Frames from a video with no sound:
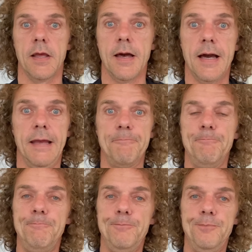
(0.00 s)
Hi.
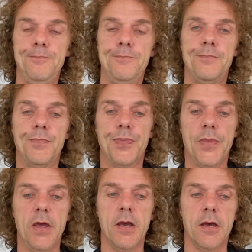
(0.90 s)

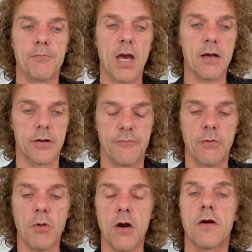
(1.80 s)
I got a
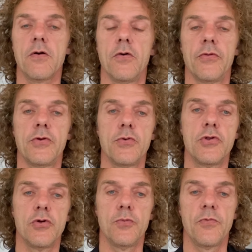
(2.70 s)
remark on
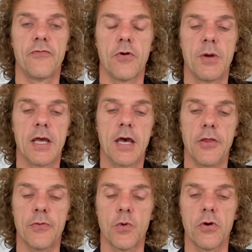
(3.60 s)
YouTube from a
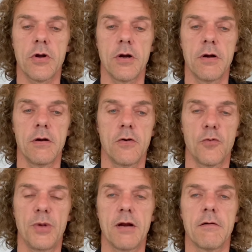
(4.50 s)
health worker,
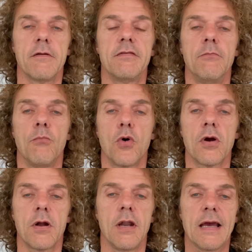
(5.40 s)
or
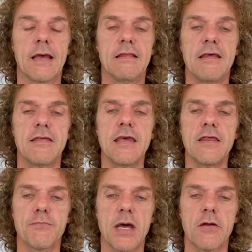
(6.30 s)
more like
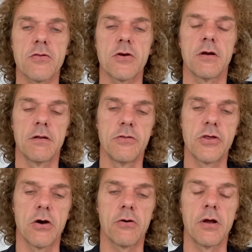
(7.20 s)
disease manager
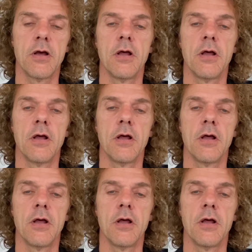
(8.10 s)
joke,